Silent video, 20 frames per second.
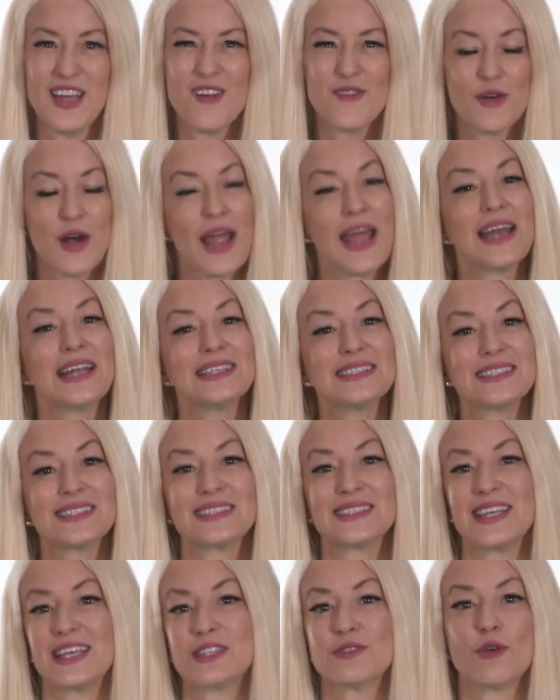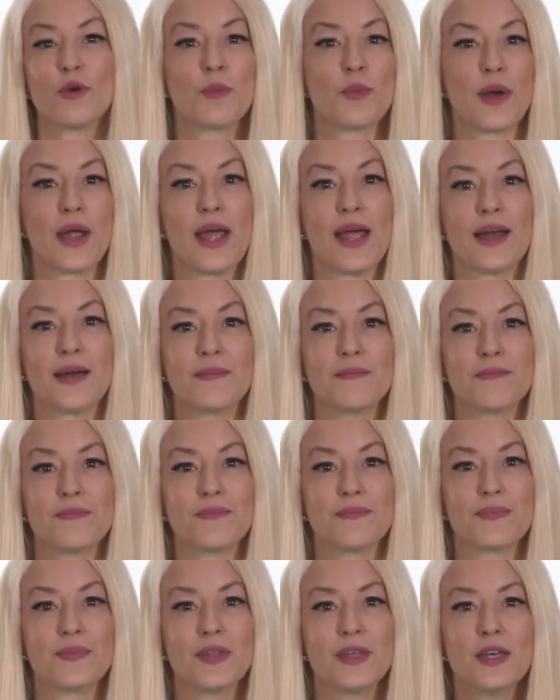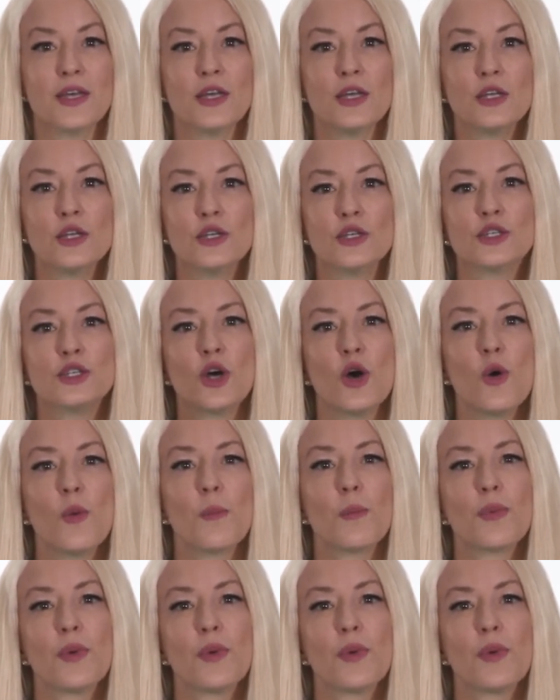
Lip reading: For any successful brand, you don't